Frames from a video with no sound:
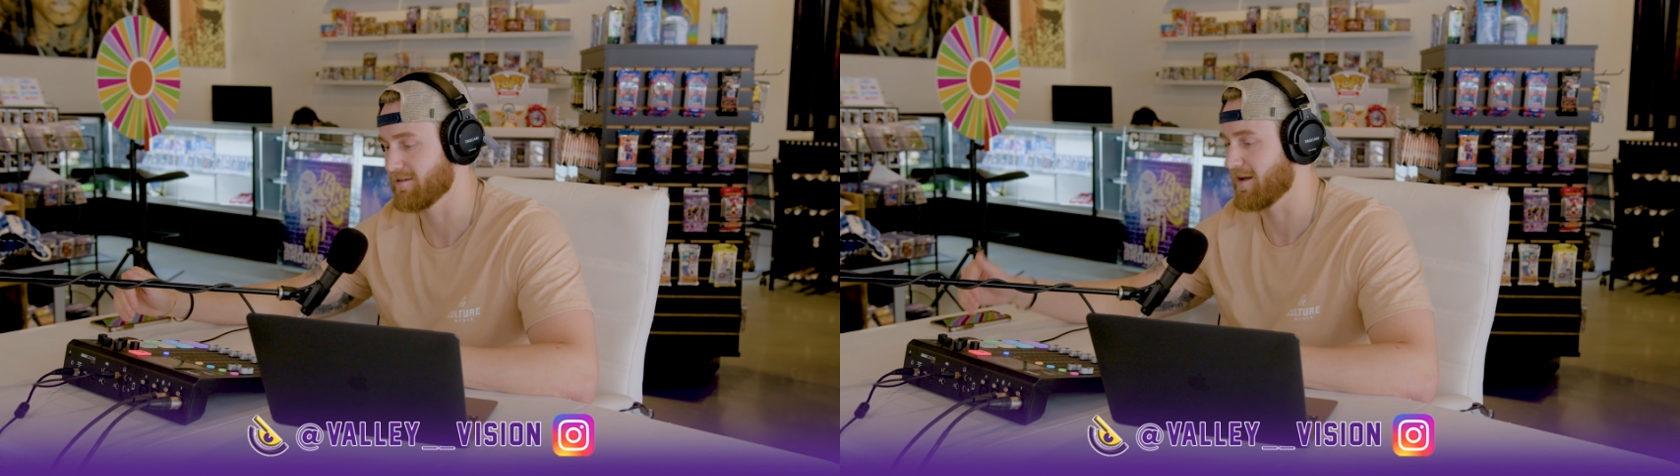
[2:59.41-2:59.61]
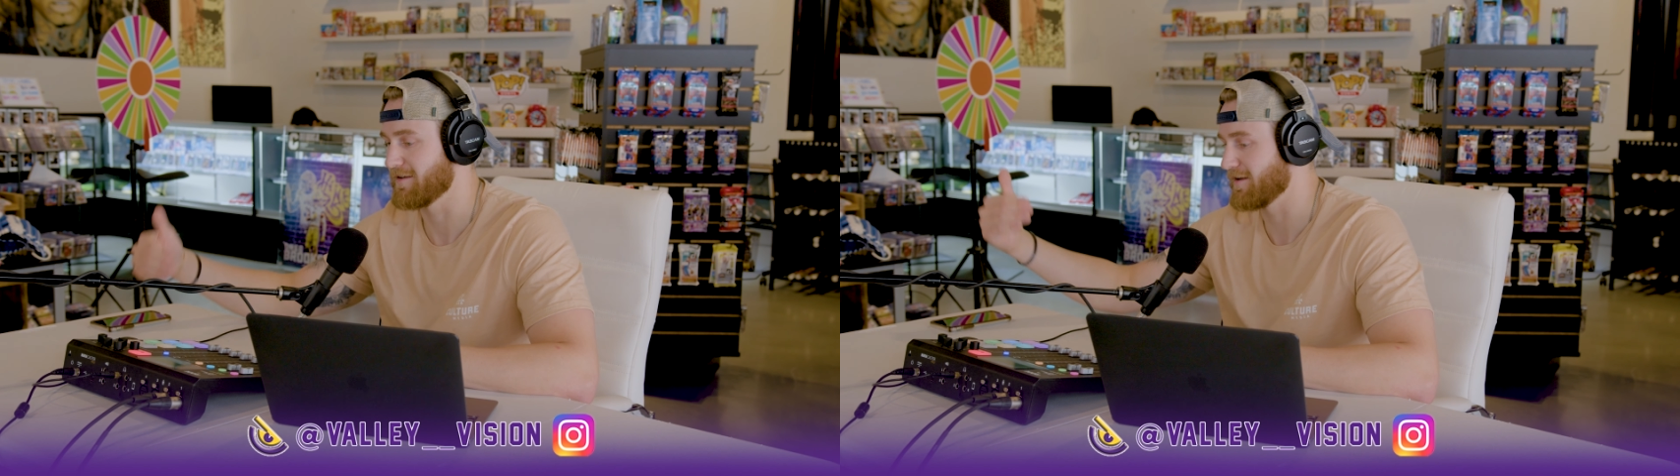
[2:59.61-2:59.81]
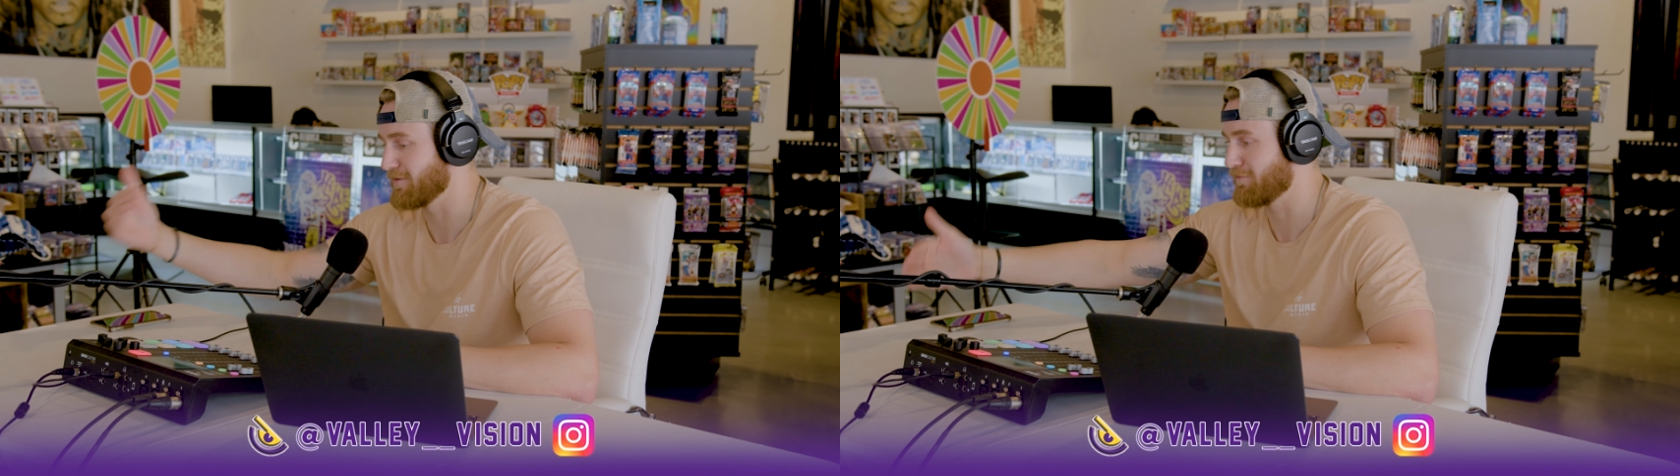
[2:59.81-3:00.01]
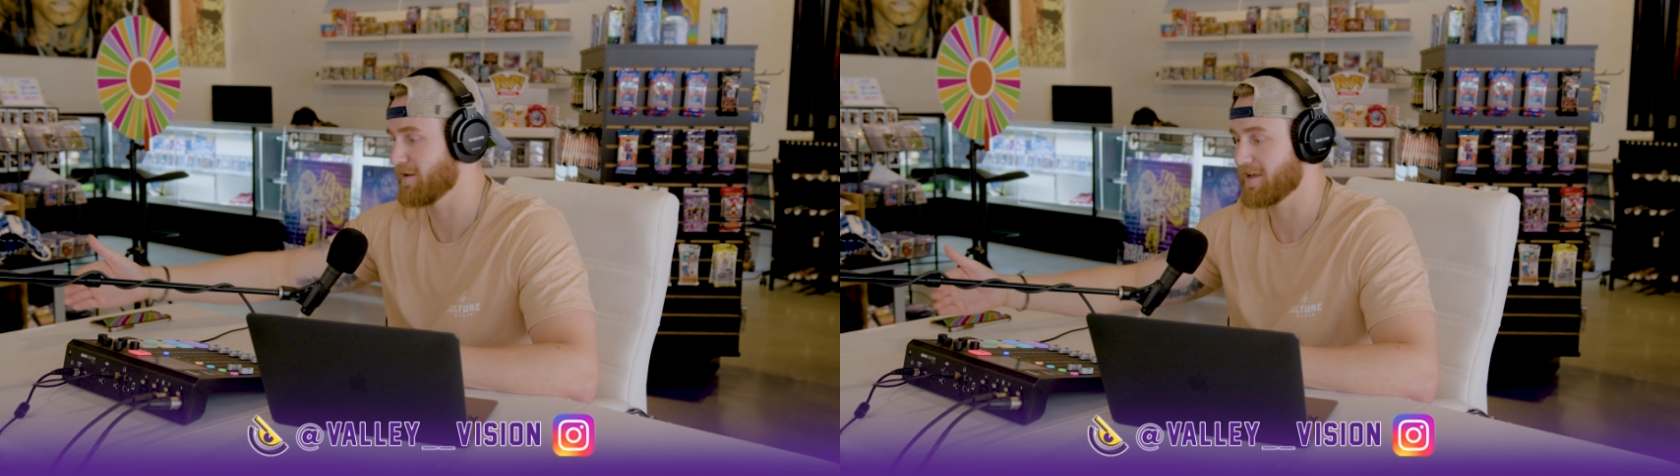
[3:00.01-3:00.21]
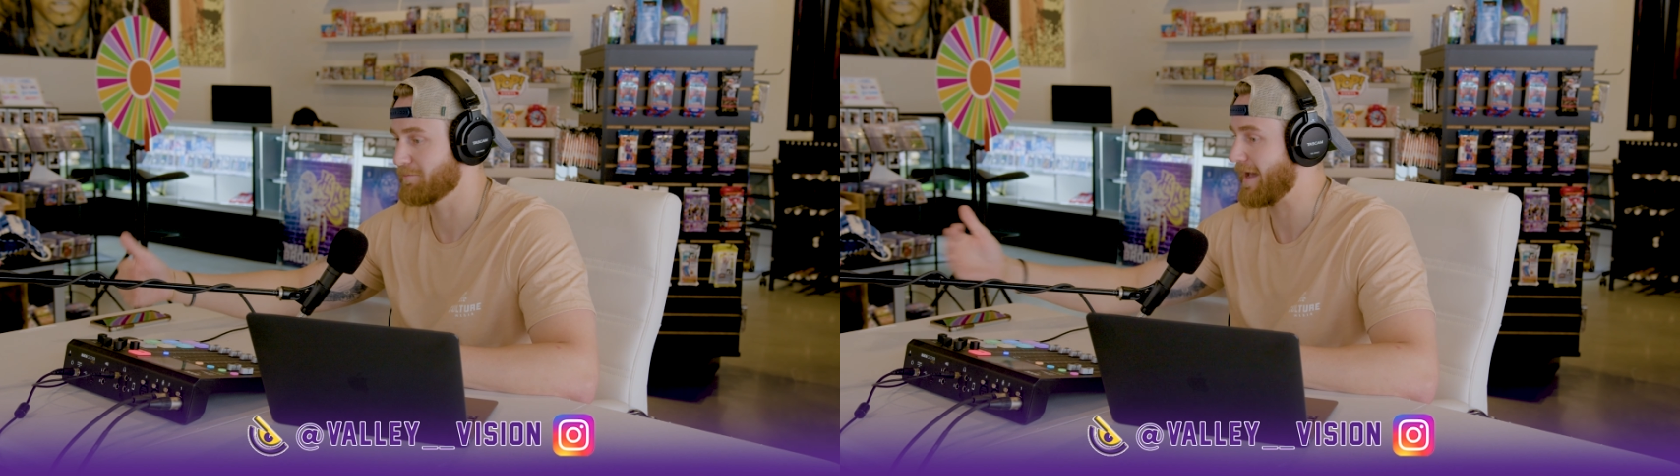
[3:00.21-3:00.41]
a, a
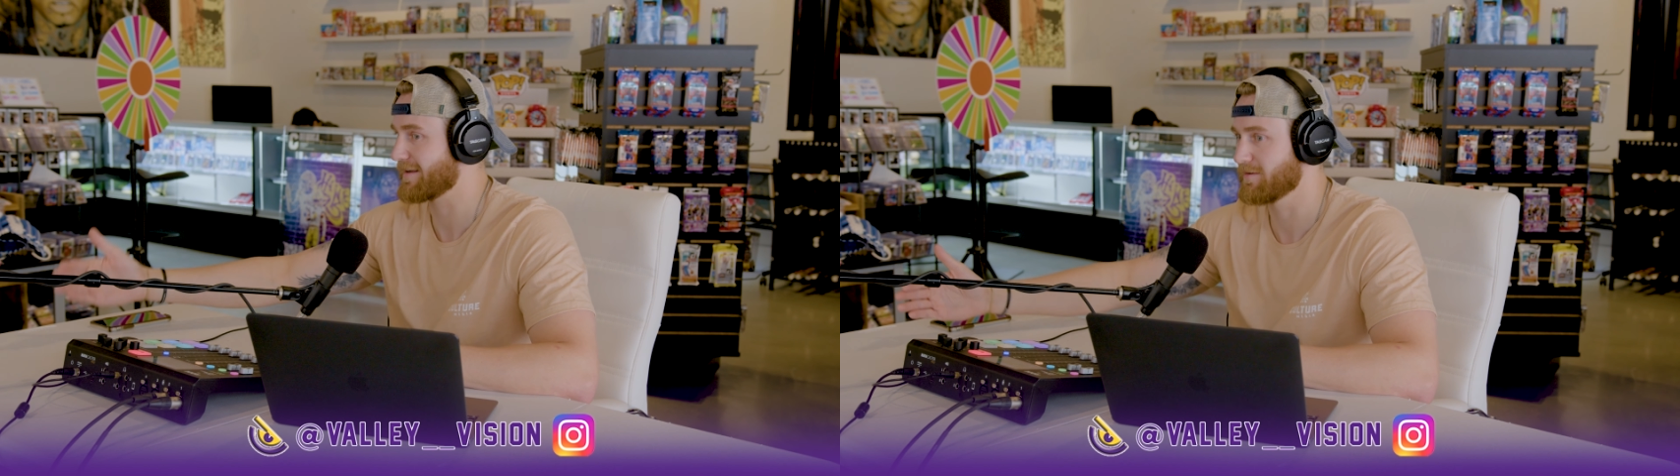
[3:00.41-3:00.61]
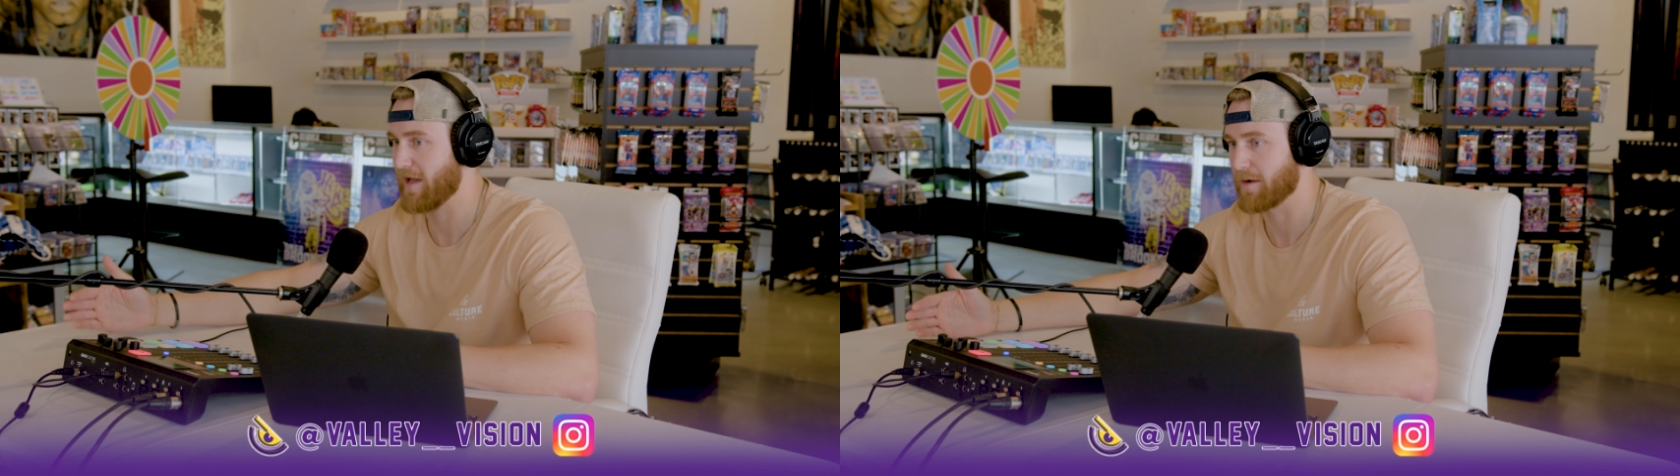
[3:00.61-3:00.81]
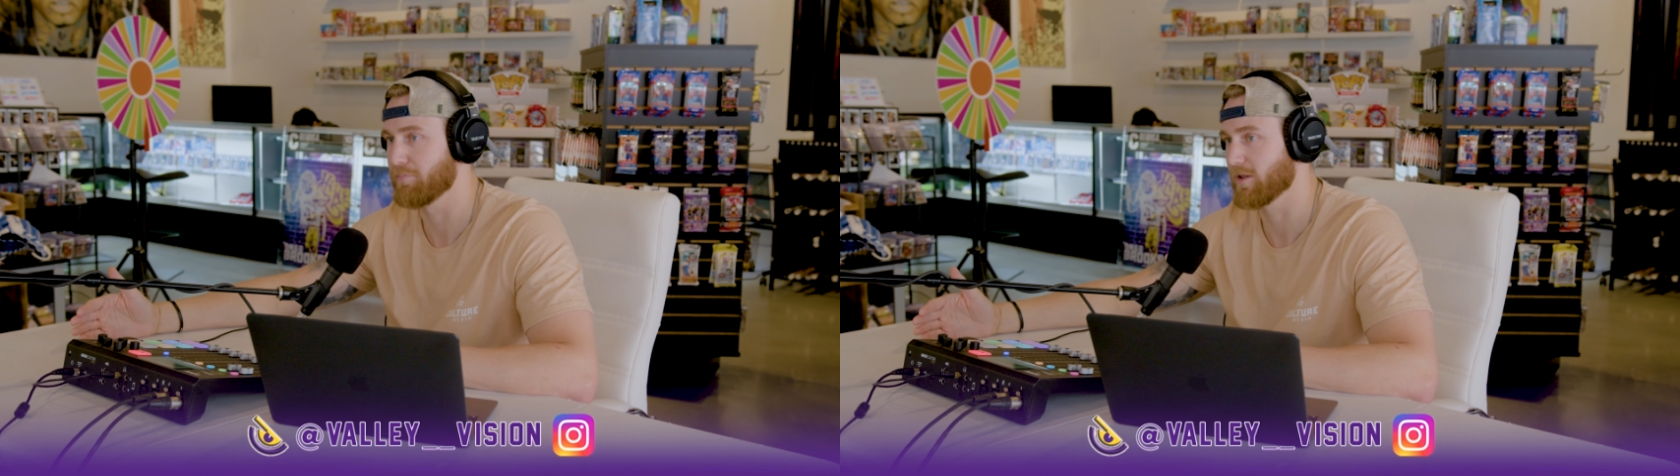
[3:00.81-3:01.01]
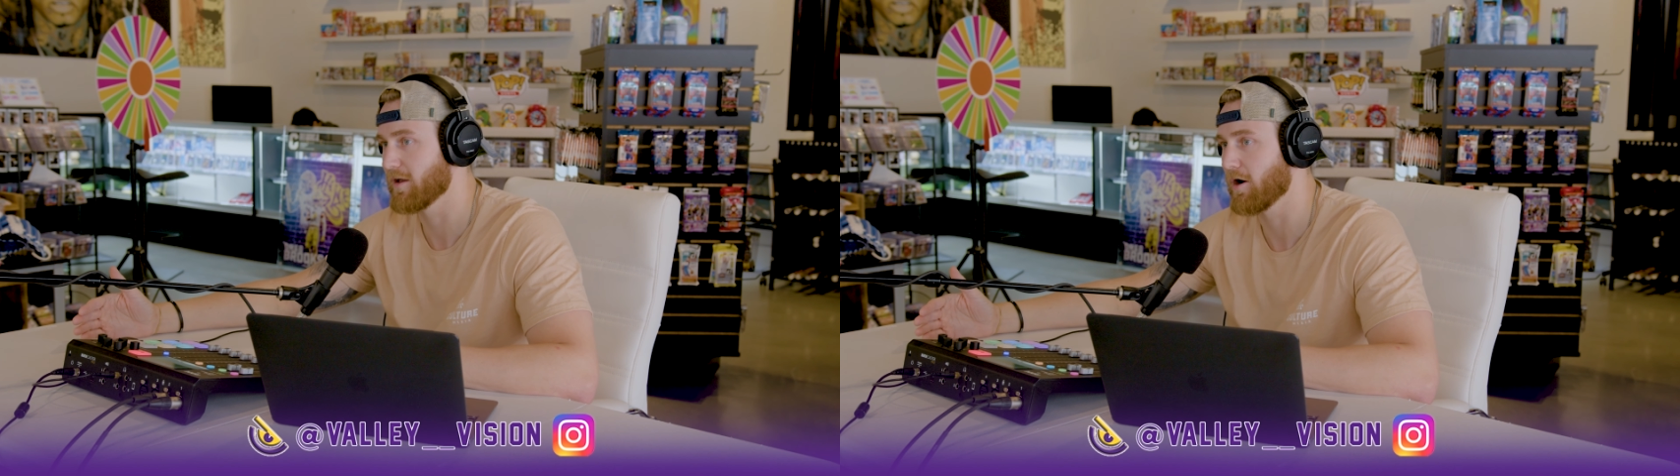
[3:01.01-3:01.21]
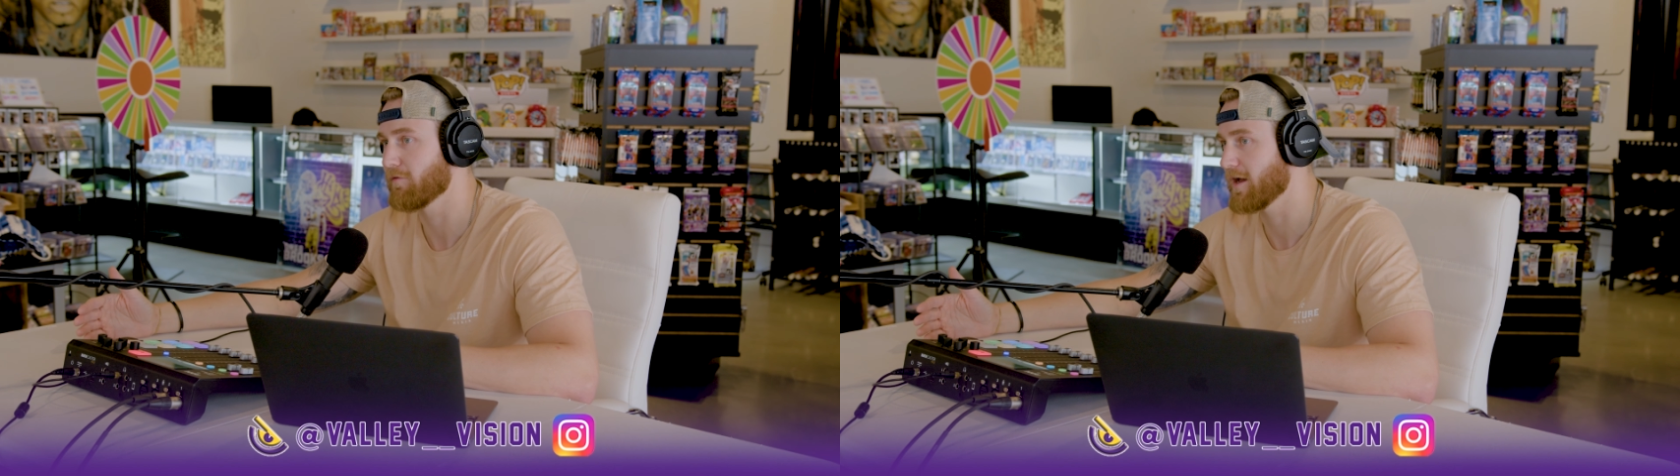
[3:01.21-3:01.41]
defending back-to-back playoff